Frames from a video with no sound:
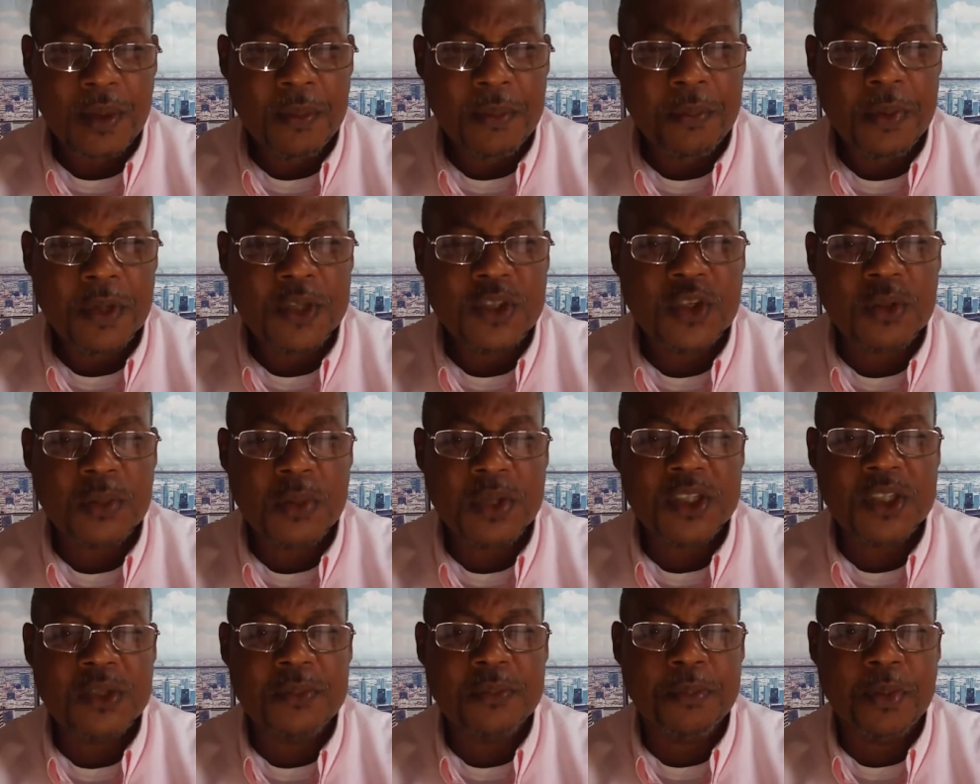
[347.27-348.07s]
put so
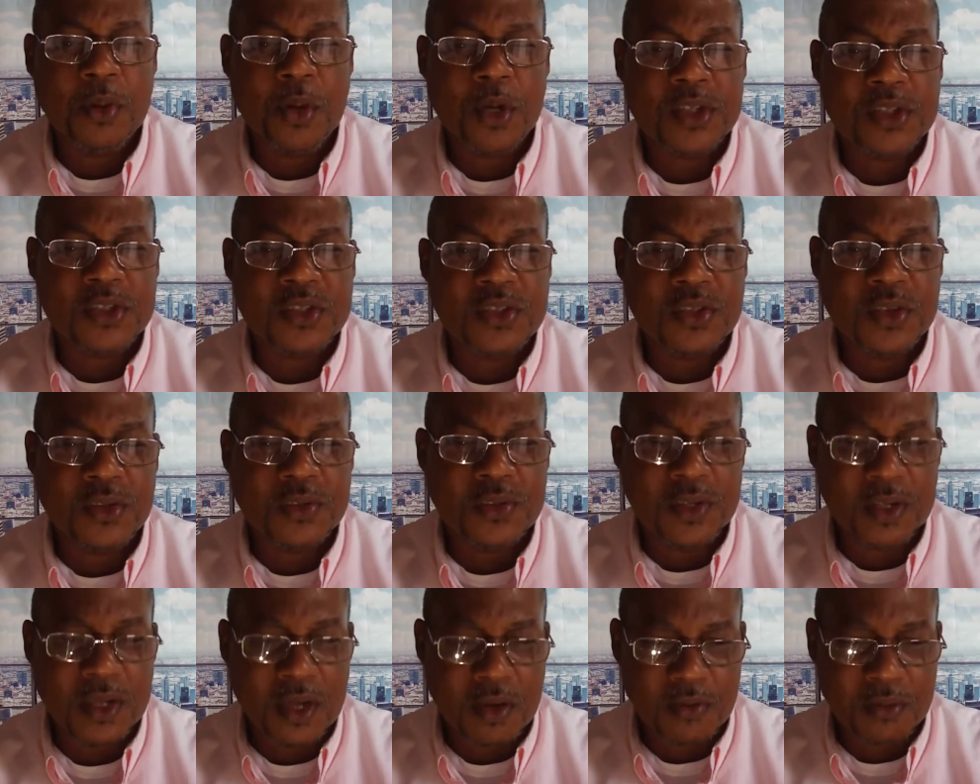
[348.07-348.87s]
much importance on
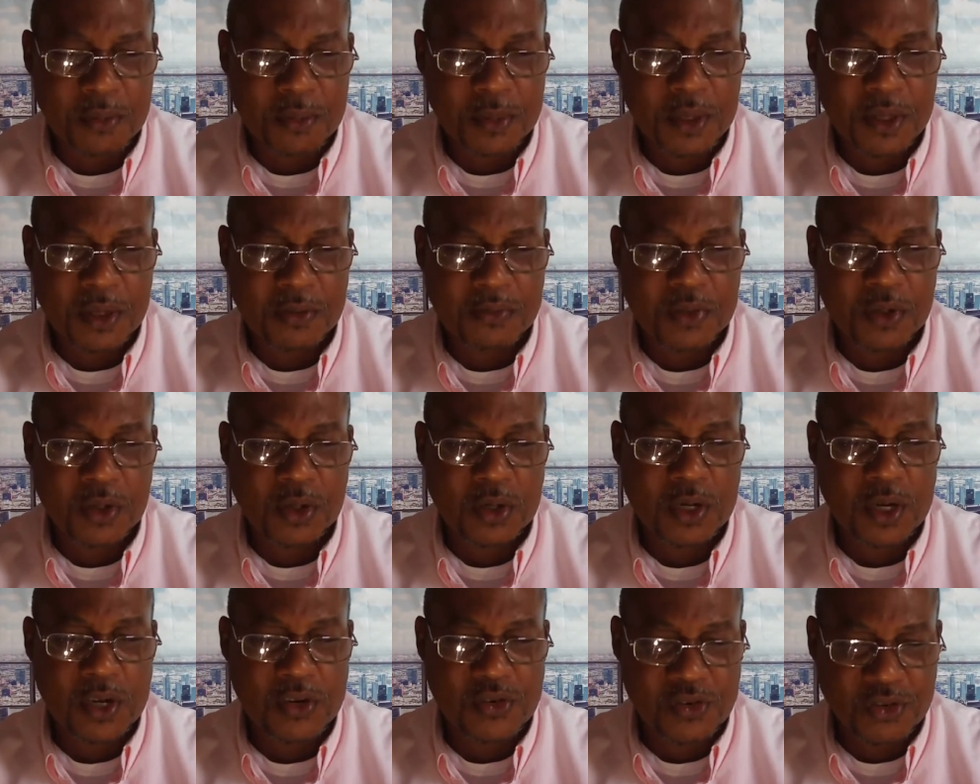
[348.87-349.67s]
the government of your
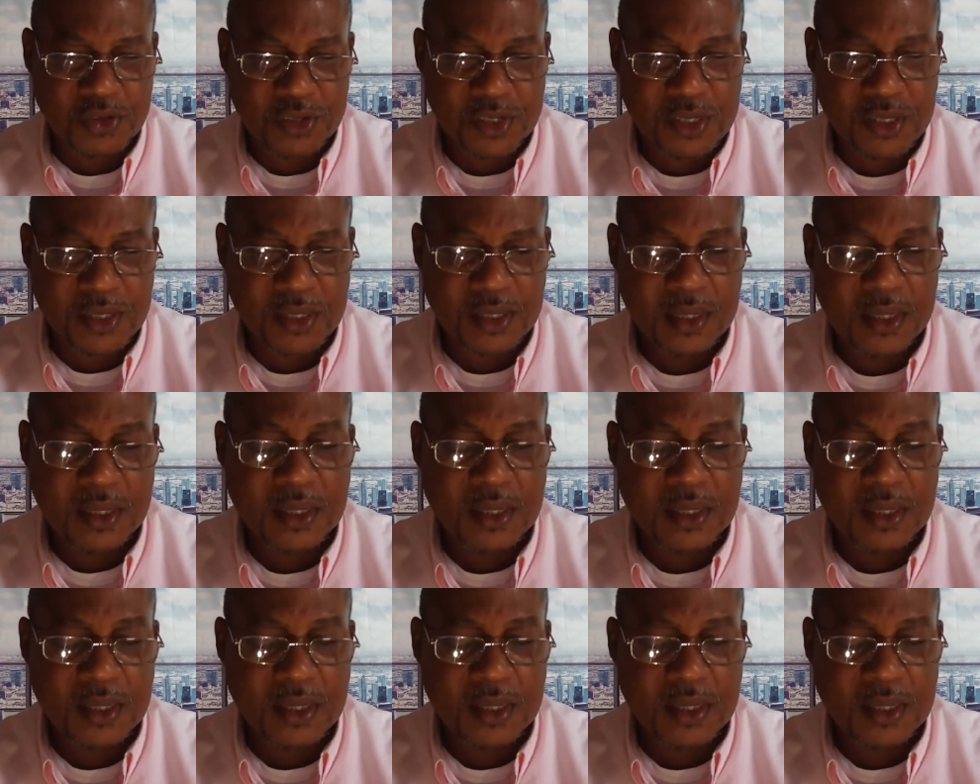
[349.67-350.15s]
country.